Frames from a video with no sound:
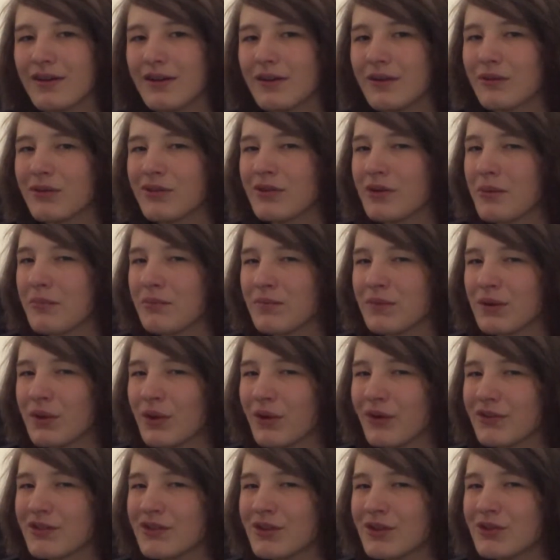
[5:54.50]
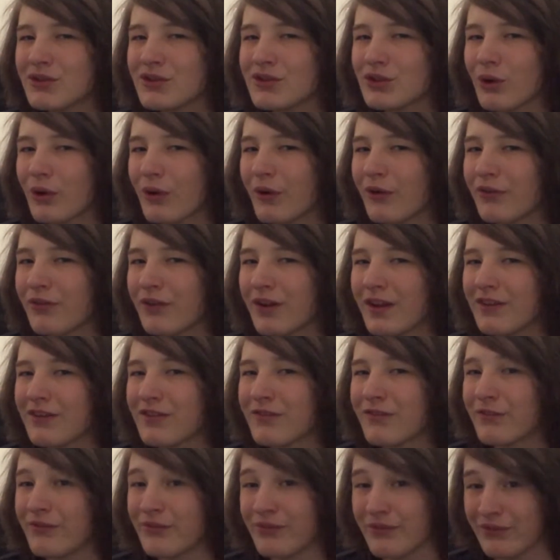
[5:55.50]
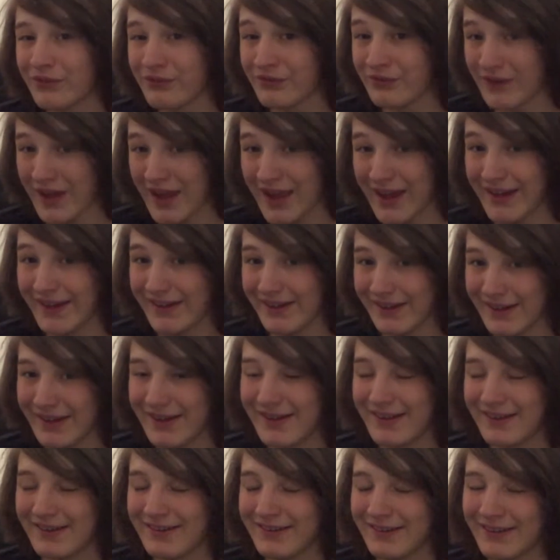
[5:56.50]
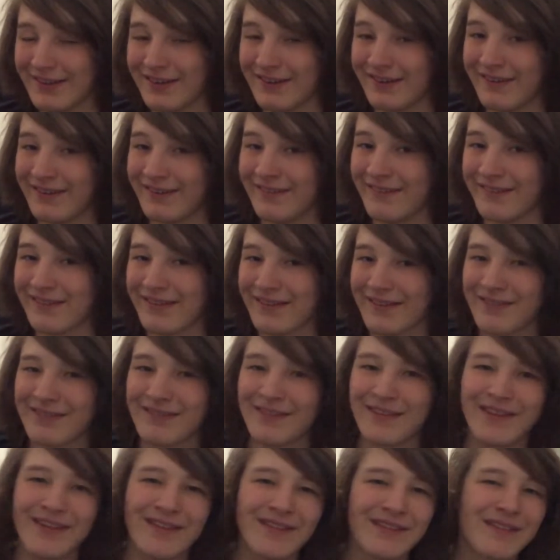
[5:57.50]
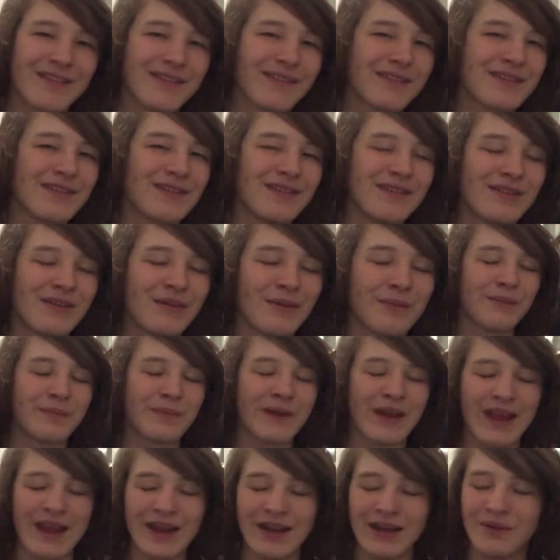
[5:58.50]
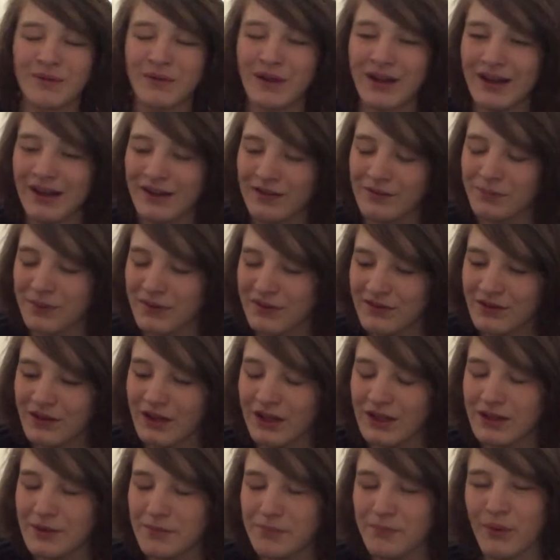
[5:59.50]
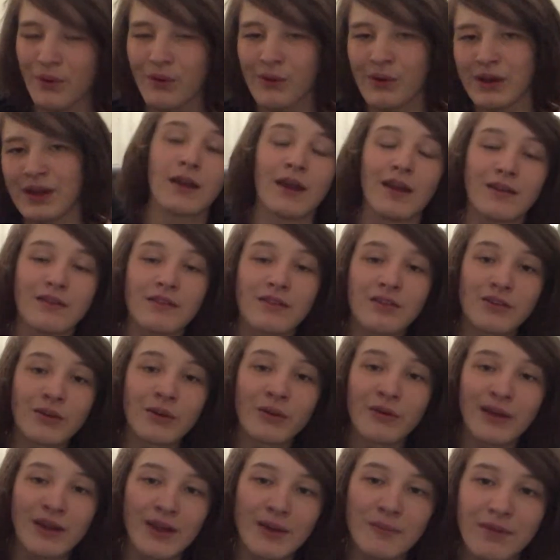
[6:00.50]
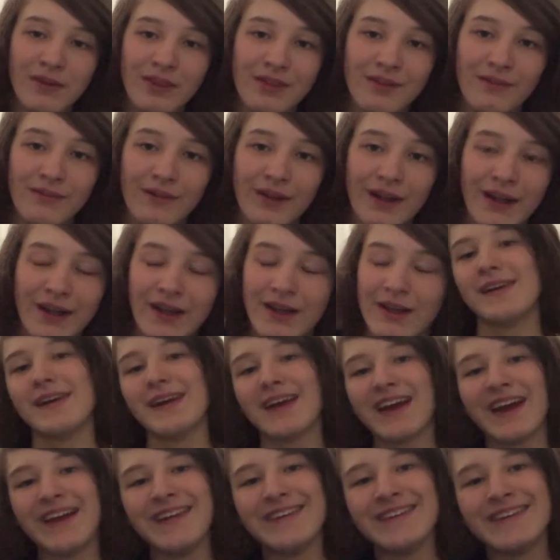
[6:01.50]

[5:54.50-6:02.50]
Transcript: which I'm not too sure if it's fake, you know, I'm not too sure. But anyway, that's beside the point. Okay, story number three. And